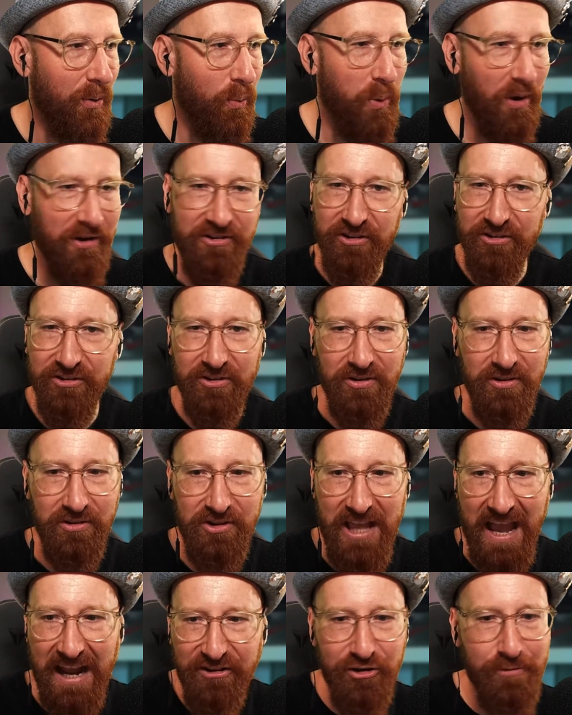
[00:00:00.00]
which is
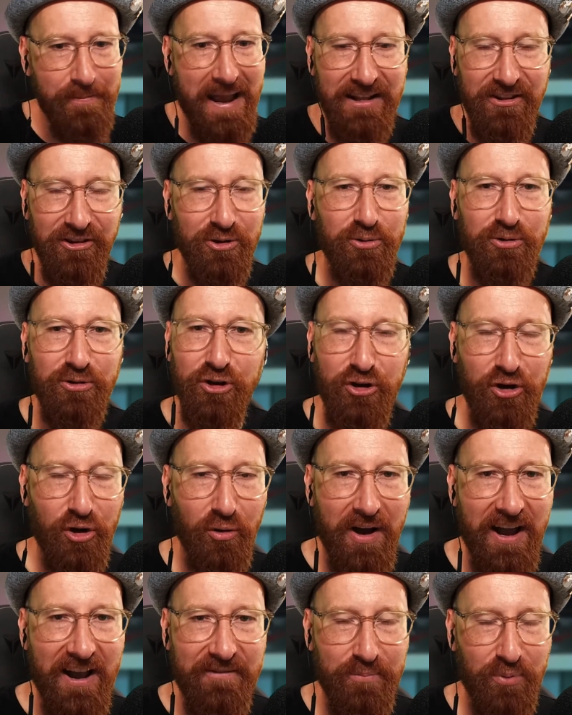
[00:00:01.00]
detrimental to
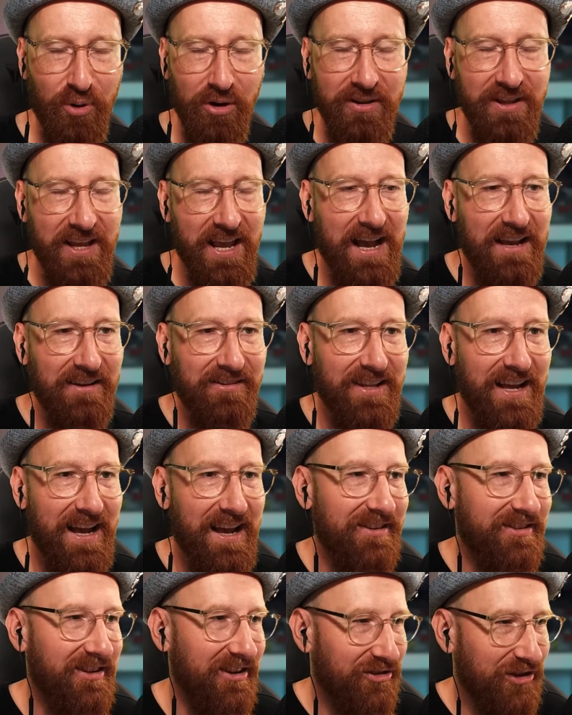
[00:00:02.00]
your live broadcast.
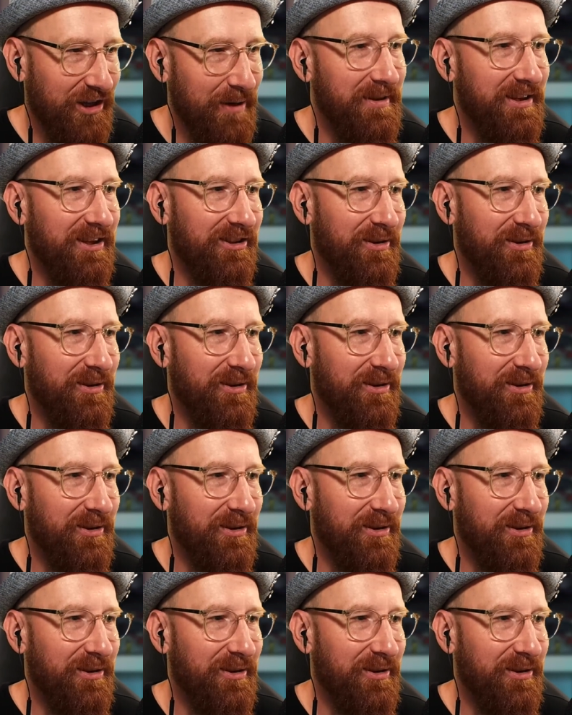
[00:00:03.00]
That is extremely